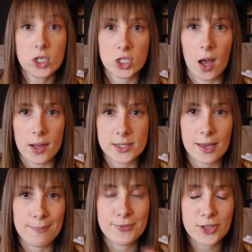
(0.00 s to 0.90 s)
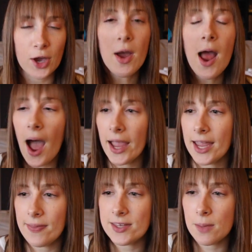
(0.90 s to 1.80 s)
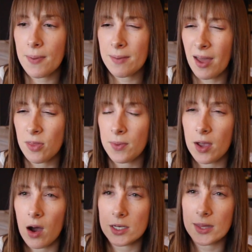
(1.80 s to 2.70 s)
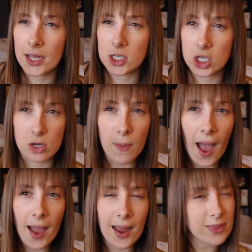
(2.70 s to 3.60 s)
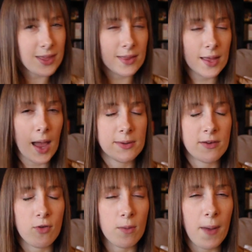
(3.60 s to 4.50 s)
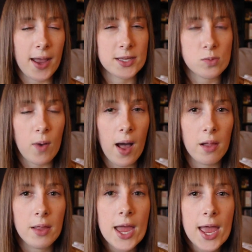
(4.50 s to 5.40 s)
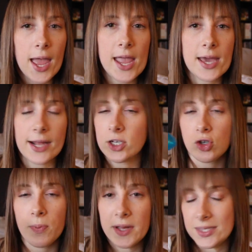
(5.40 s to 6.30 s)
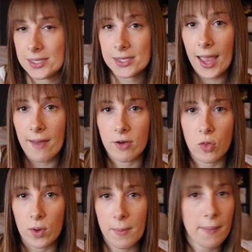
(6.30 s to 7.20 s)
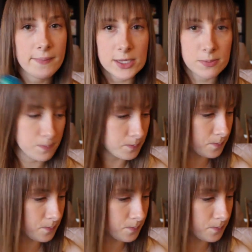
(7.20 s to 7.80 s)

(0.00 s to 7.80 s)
which is awesome. So I get these at Bed Bath & Beyond in like a 2-pack. I think they come in a 4-pack as well, and I just replace these like every 3 months.